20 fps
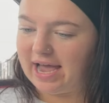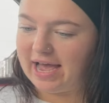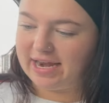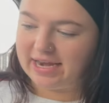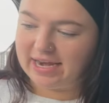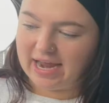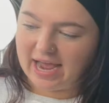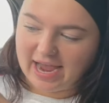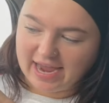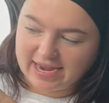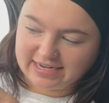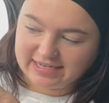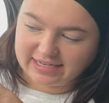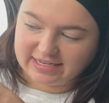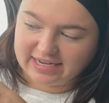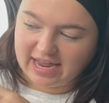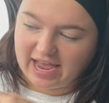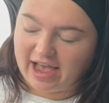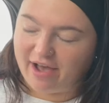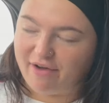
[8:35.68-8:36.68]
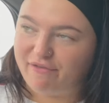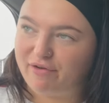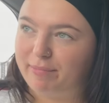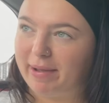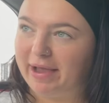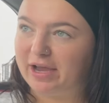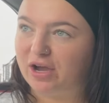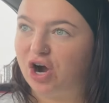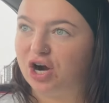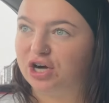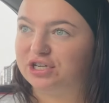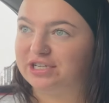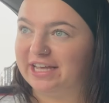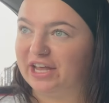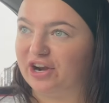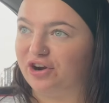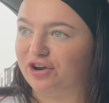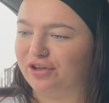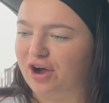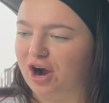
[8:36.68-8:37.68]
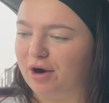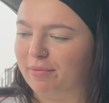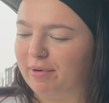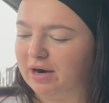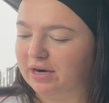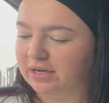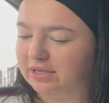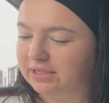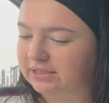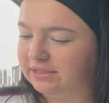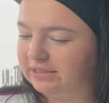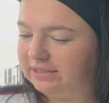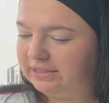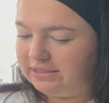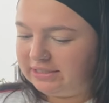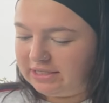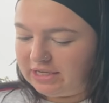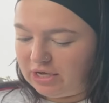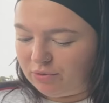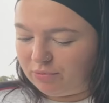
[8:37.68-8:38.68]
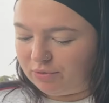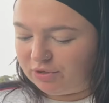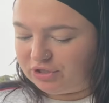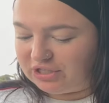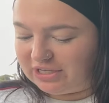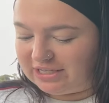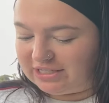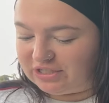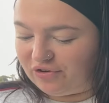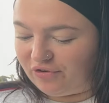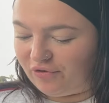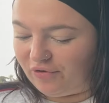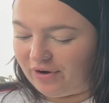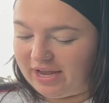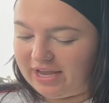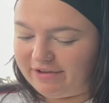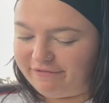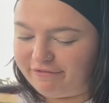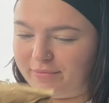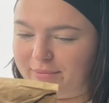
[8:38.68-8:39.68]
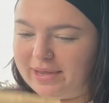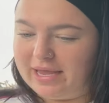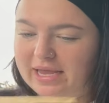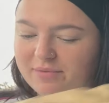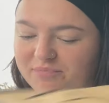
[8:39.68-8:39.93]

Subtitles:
and I didn't have a bank card to get out of the car park, which is great for me.